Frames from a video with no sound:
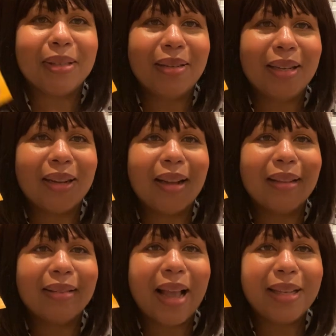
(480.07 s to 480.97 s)
need a
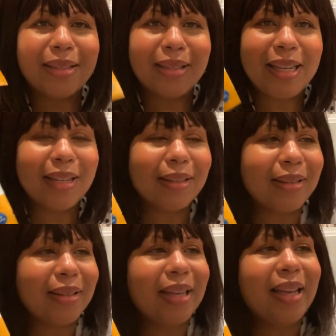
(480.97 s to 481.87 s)
nice
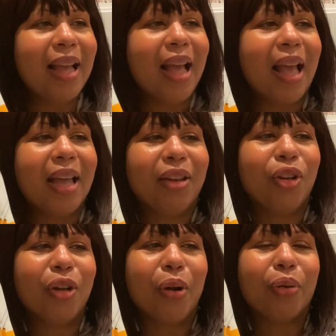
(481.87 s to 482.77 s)
TLC, and
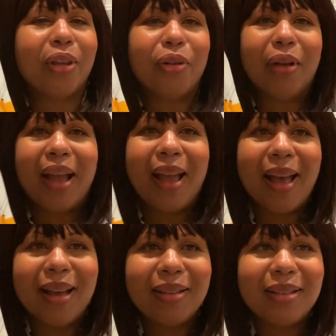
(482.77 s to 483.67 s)
your
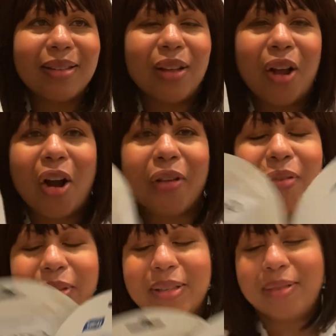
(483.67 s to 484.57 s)
hands are
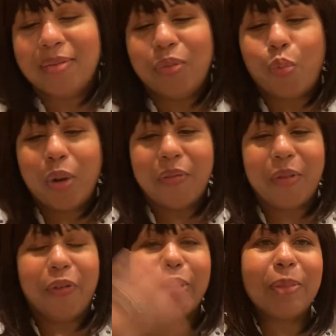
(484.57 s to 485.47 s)
one of the
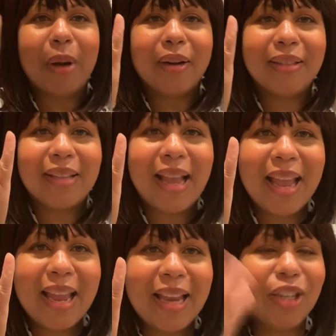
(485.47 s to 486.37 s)
first part to
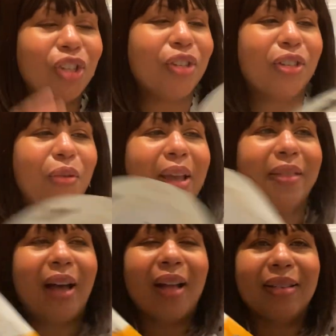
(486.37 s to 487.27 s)
age. So I
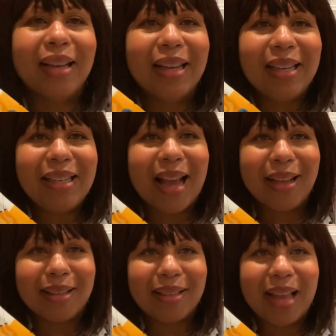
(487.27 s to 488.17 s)
thought,
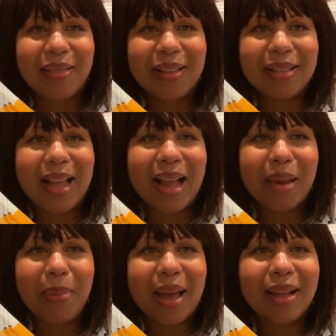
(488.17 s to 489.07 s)
yes, get this
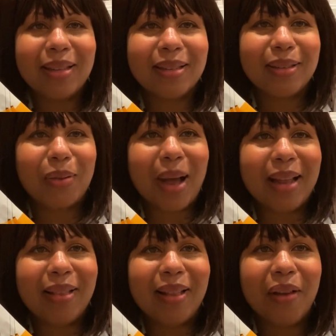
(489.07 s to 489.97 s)
hand mask. So I
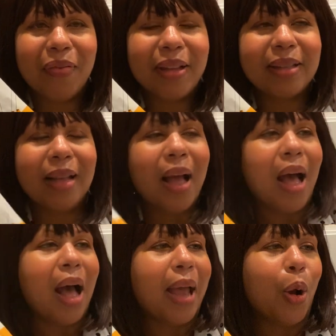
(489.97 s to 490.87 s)
love this.
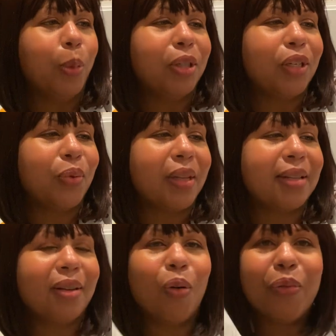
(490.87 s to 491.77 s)
I hope to do
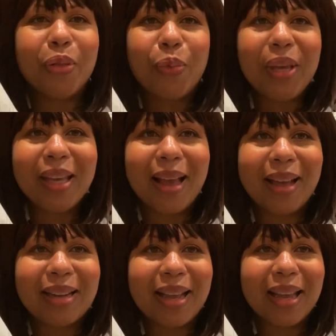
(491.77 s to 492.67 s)
this over the
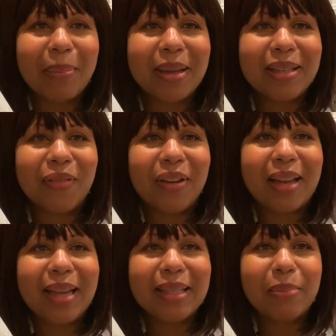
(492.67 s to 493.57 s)
weekend and get myself a
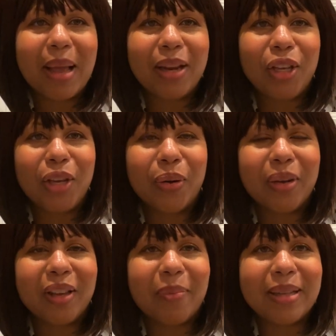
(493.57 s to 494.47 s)
nice manicure,
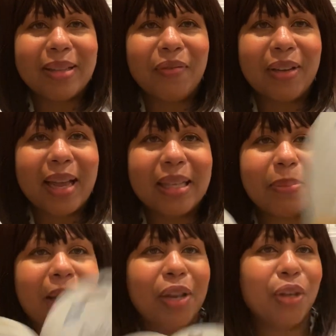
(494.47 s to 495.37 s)
give myself a nice
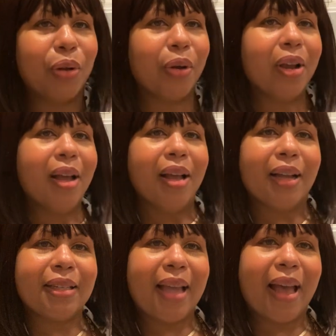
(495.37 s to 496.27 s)
manicure,
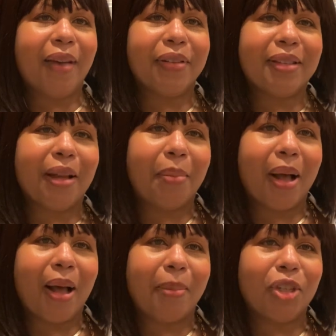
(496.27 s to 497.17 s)
because I have some
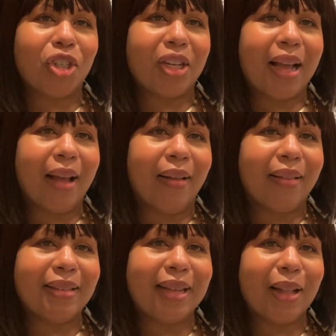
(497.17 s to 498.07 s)
Chanel
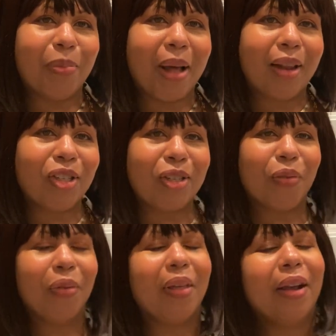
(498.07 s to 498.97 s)
nail polishes
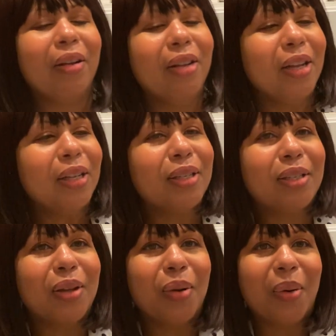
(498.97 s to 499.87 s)
over there.
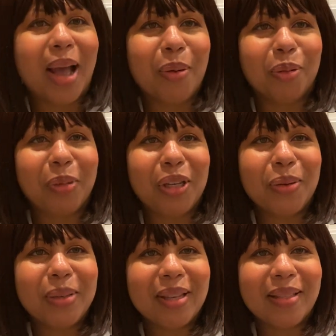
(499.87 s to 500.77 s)
So I will be
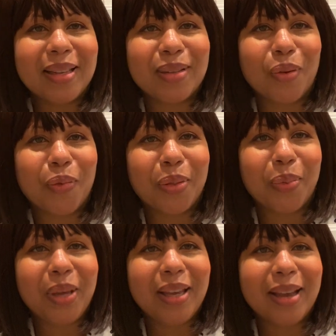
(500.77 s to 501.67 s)
using this over the
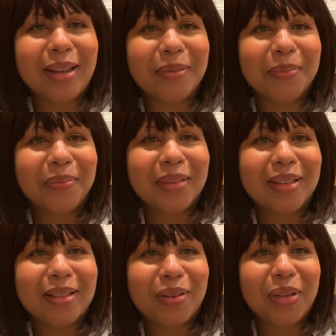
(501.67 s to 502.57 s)
weekend.
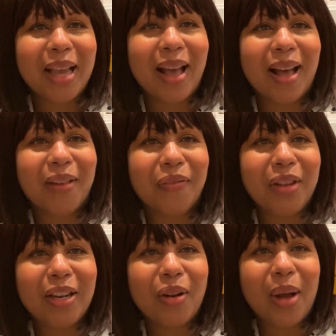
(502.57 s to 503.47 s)
So yeah,
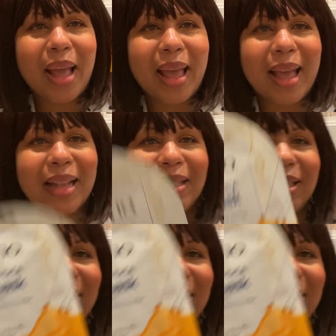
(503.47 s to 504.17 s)
Aveeno hand